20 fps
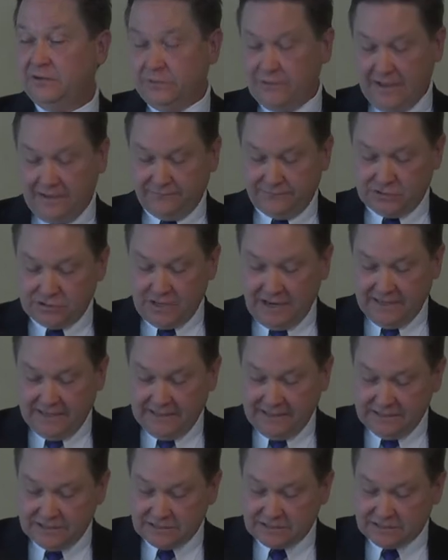you have
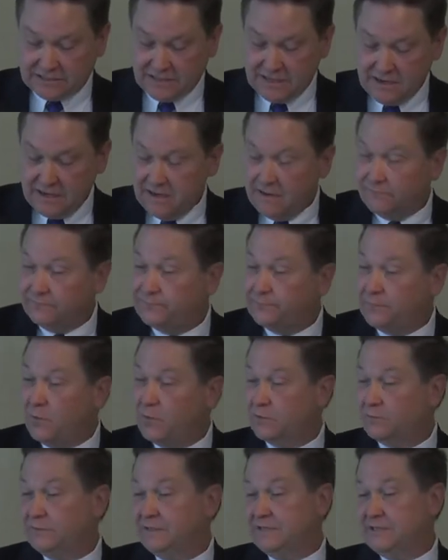Chinese
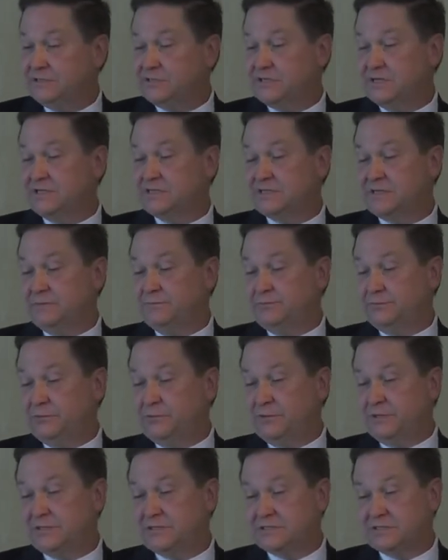folk religionists and
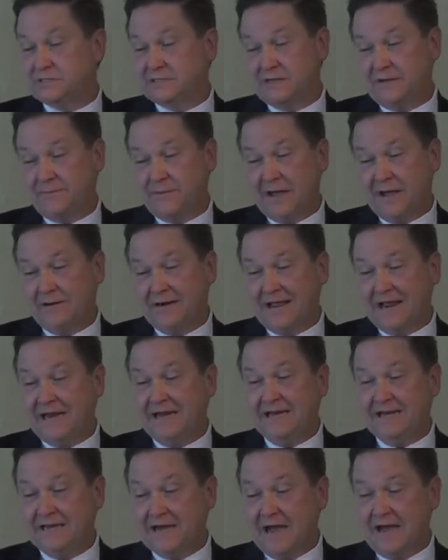Buddhists, about
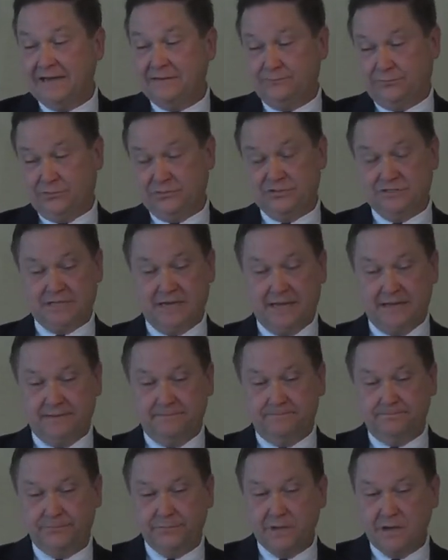89%
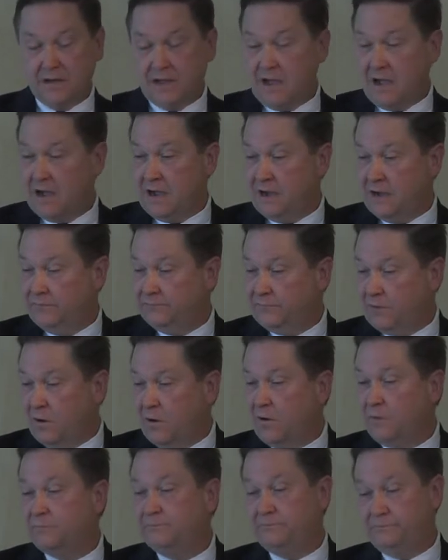of
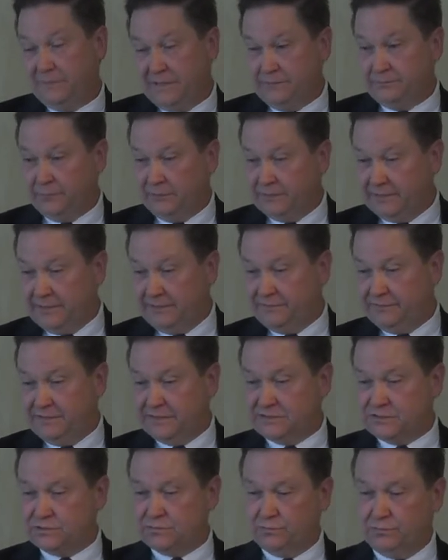all people in
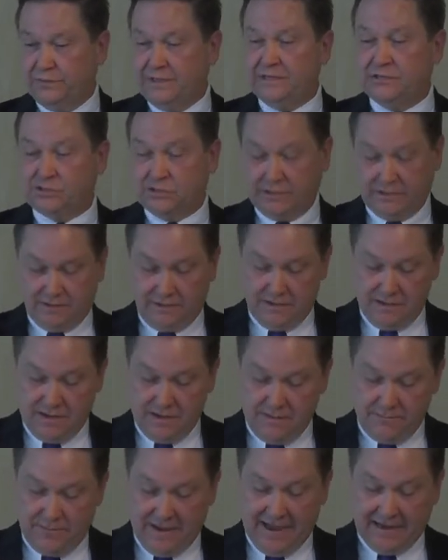this region
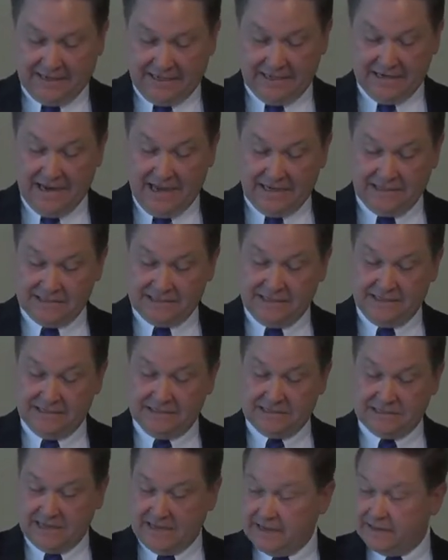back in
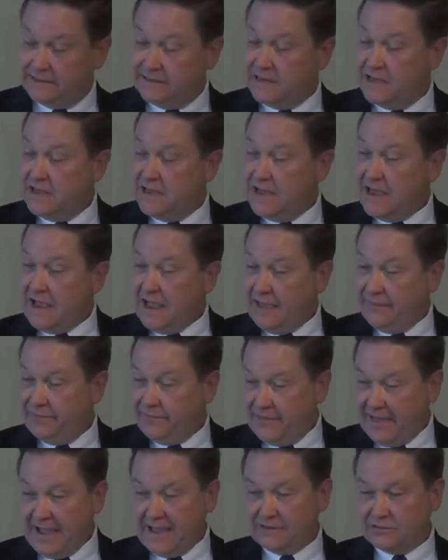1910.
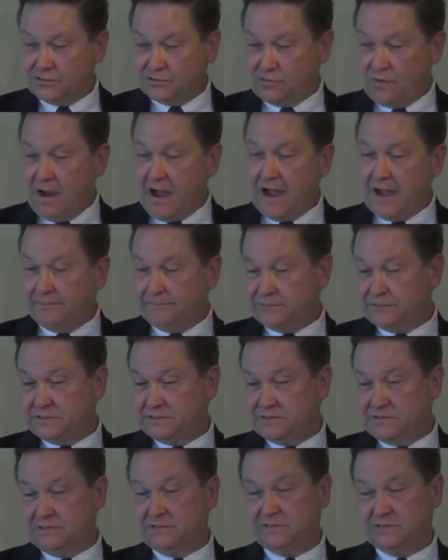And that
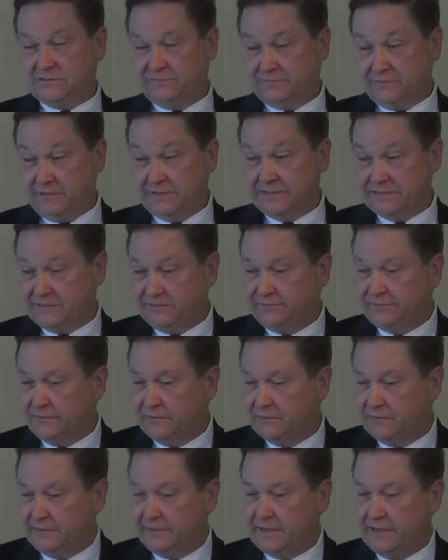drops, this is a very
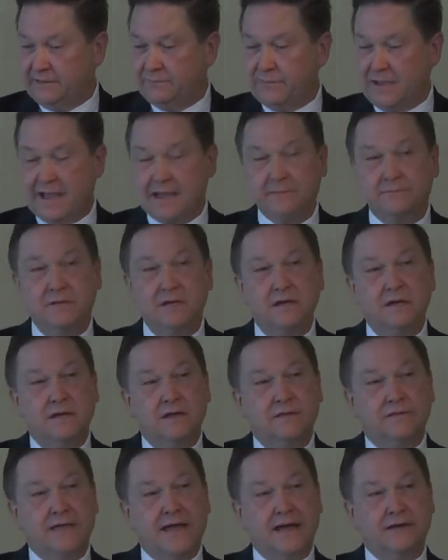different looking map,
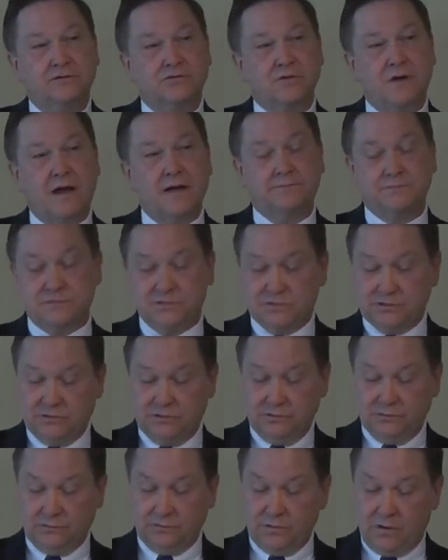that drops
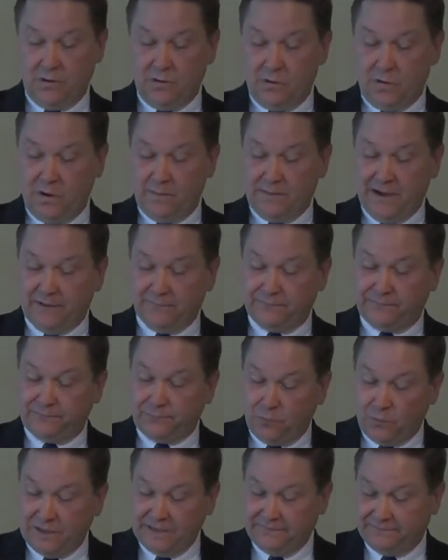to about
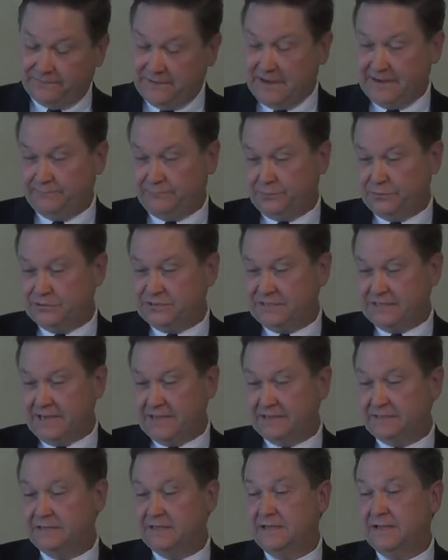
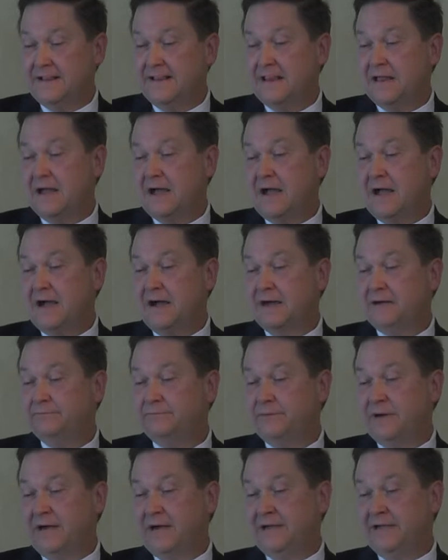45%
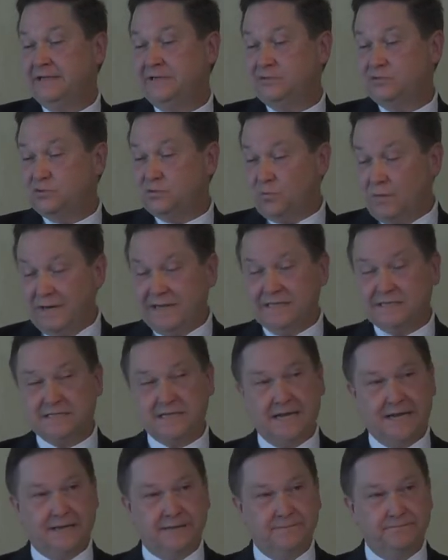by
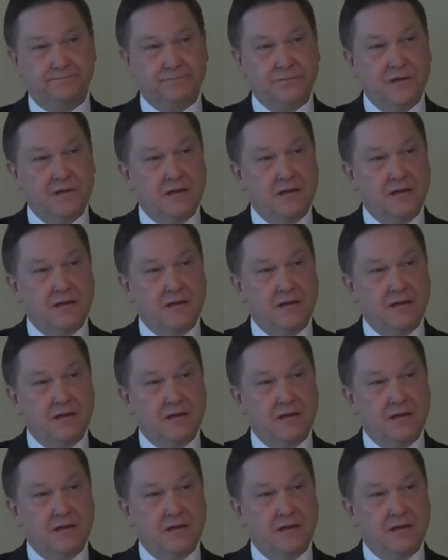2010.